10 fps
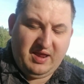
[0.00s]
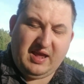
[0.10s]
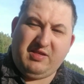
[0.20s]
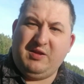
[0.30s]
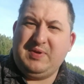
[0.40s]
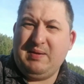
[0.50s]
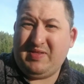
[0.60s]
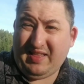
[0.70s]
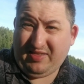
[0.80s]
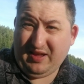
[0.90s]
I guess
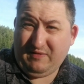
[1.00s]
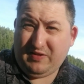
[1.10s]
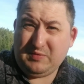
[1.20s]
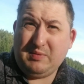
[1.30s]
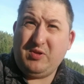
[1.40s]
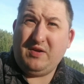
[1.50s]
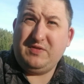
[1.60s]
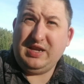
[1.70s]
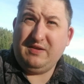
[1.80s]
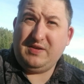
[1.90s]
sometimes that's life. Sometimes you have
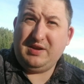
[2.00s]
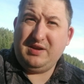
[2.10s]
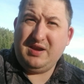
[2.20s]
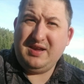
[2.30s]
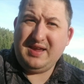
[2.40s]
to give in